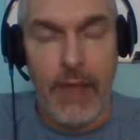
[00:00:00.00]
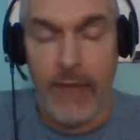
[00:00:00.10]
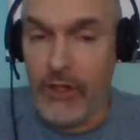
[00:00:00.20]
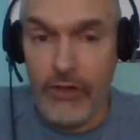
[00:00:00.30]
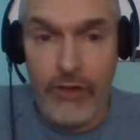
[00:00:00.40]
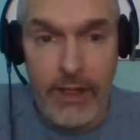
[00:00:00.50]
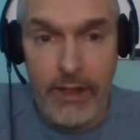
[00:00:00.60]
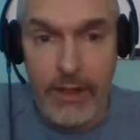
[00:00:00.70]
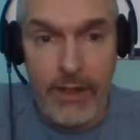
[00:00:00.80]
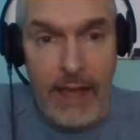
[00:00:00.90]
Have you
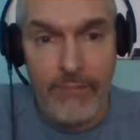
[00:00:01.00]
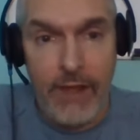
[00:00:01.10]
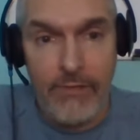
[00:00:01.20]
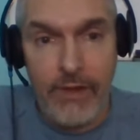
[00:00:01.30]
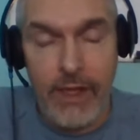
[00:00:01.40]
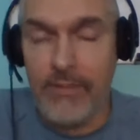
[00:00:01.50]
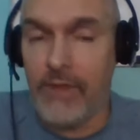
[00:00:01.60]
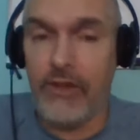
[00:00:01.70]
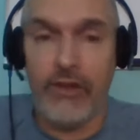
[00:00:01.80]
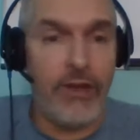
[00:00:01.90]
created a live life claim?
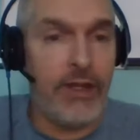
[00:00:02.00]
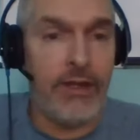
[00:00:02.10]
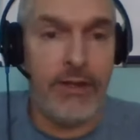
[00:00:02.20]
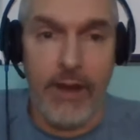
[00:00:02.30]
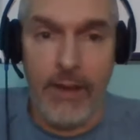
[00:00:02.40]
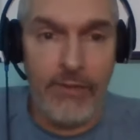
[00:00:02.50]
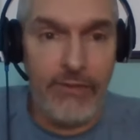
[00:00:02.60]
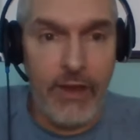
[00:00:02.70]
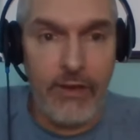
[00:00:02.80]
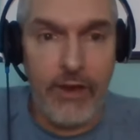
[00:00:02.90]
Have you created a
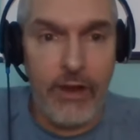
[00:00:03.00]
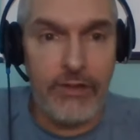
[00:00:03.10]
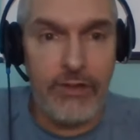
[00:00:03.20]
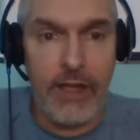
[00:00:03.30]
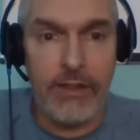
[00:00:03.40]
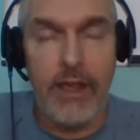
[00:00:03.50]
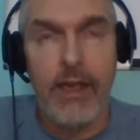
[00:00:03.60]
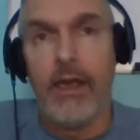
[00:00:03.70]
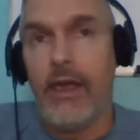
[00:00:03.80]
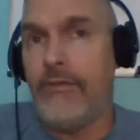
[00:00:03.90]
domicile contract?
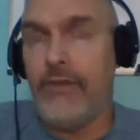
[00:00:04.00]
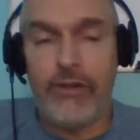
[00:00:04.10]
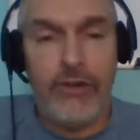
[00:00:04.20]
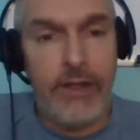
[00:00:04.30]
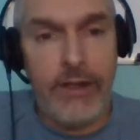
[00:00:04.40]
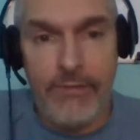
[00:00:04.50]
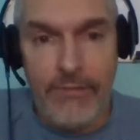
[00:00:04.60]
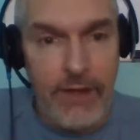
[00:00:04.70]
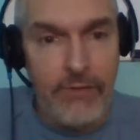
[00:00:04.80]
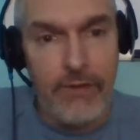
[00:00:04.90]
Have you created a
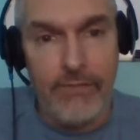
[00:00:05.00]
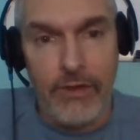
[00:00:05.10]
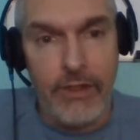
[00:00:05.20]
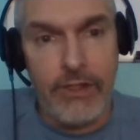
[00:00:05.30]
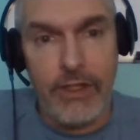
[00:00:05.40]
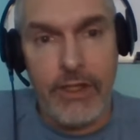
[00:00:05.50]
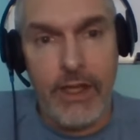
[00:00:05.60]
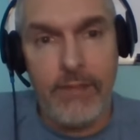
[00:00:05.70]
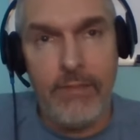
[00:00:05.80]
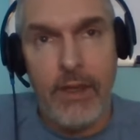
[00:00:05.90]
fate writ volition
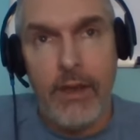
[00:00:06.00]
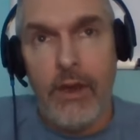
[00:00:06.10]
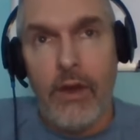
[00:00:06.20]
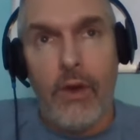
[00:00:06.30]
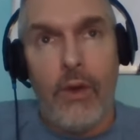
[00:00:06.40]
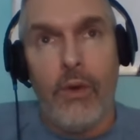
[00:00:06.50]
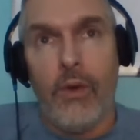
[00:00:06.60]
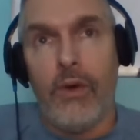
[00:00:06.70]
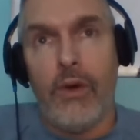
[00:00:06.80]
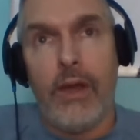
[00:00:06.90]
claim?
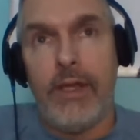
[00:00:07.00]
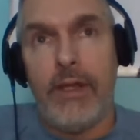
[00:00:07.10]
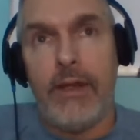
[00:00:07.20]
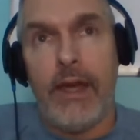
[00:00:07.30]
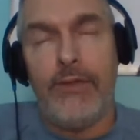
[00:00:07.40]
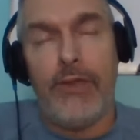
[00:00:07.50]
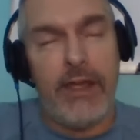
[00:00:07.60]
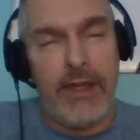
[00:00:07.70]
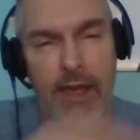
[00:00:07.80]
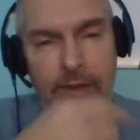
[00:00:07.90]
Or, I mean, I
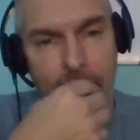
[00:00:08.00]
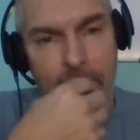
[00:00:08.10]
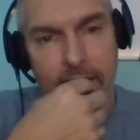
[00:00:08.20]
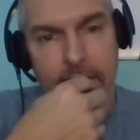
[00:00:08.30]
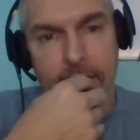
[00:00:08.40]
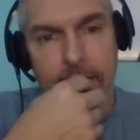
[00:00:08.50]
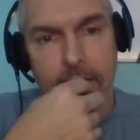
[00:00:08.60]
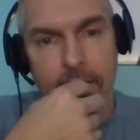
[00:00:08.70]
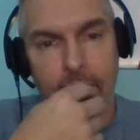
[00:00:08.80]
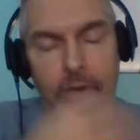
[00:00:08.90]
think, I think,
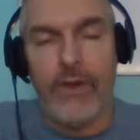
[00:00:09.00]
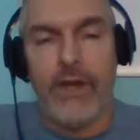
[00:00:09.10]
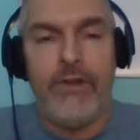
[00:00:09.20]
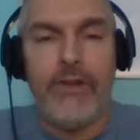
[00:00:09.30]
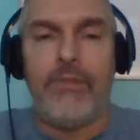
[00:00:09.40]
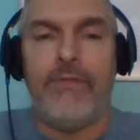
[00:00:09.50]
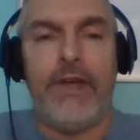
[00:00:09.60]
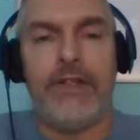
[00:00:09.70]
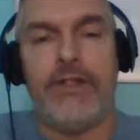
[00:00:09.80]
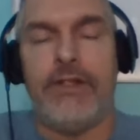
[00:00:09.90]
well, whatever your
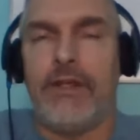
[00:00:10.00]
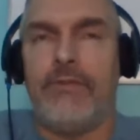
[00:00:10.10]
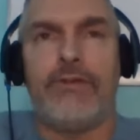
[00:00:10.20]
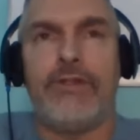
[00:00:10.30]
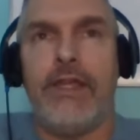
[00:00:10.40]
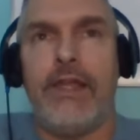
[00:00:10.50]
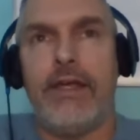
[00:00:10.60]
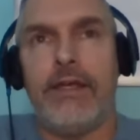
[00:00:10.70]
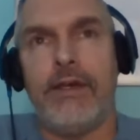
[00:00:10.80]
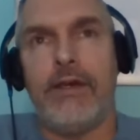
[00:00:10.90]
profession is, I won't say
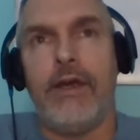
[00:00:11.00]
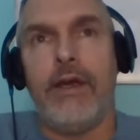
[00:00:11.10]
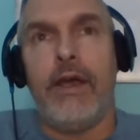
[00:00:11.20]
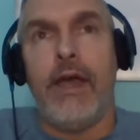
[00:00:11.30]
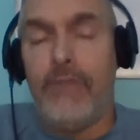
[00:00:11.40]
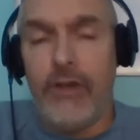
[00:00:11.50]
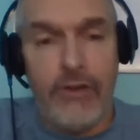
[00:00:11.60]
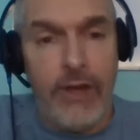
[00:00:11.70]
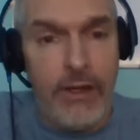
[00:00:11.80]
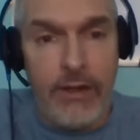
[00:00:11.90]
that here. Have you
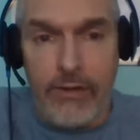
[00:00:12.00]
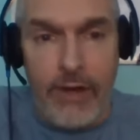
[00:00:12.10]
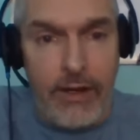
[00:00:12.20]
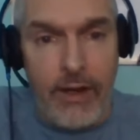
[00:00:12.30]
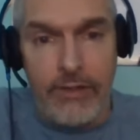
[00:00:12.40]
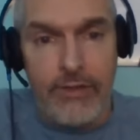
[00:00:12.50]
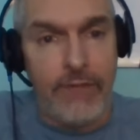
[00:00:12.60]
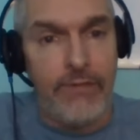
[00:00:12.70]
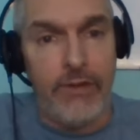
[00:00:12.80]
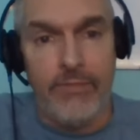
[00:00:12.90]
created a correct
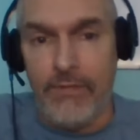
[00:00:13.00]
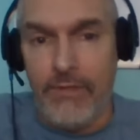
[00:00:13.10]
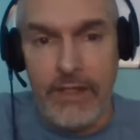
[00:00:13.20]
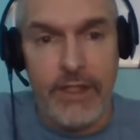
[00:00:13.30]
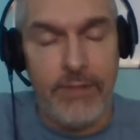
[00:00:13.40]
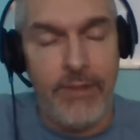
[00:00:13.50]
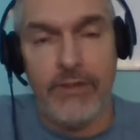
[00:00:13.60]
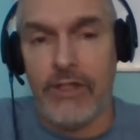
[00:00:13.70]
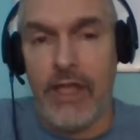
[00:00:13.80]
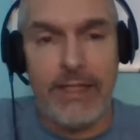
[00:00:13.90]
contract for your profession? I
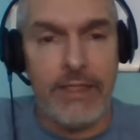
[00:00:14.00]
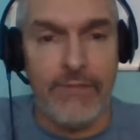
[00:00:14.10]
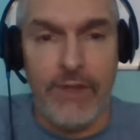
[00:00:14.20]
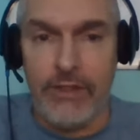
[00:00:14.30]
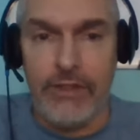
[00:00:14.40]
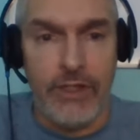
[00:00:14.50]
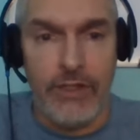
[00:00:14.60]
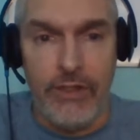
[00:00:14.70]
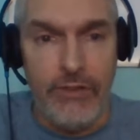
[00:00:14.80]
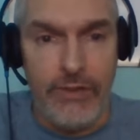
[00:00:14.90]
mean, there's lots of things you
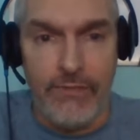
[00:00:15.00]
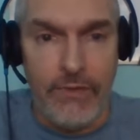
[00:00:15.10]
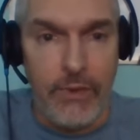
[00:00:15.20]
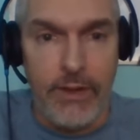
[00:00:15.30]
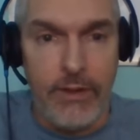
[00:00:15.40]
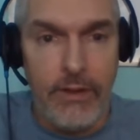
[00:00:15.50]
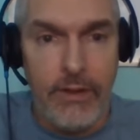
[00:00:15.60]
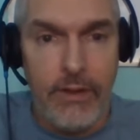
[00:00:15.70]
can use it for.